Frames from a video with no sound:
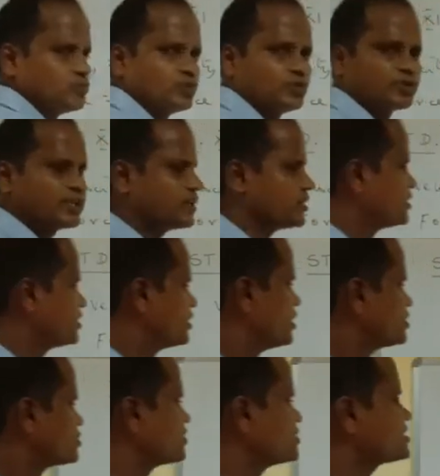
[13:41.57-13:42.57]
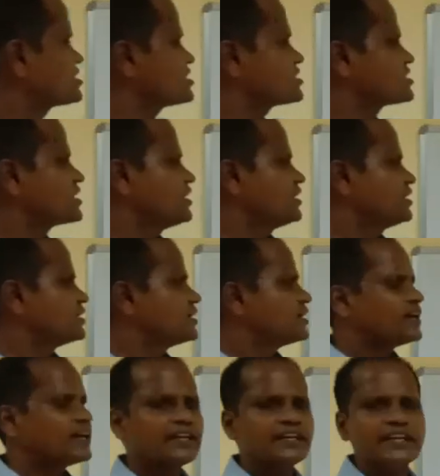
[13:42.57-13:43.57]
Okay. So this is a
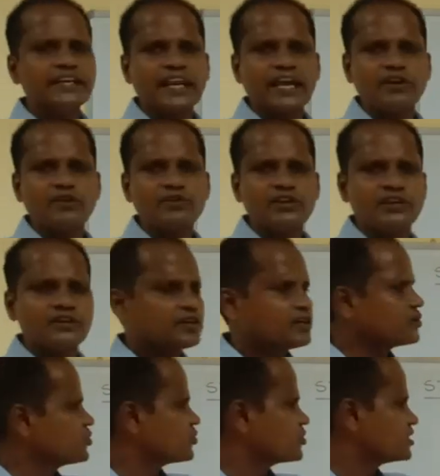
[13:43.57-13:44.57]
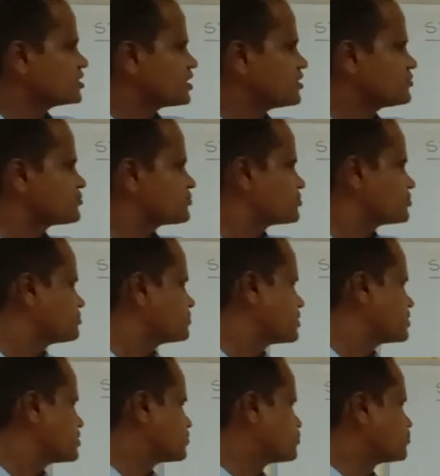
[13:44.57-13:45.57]
derived unit of
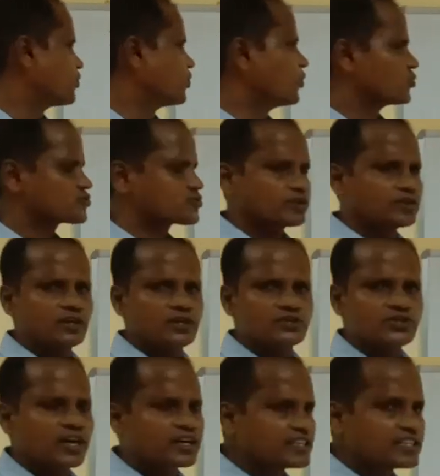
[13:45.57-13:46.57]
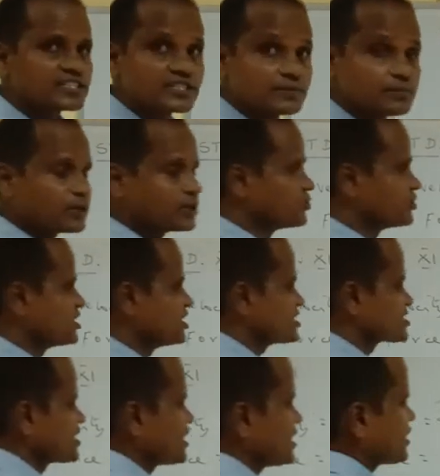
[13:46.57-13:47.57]
force. So another simple unit
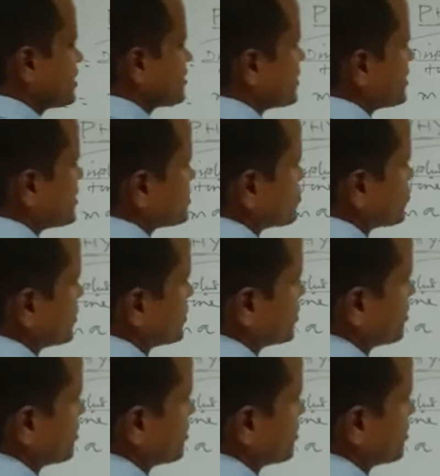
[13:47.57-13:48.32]
is there. That is what?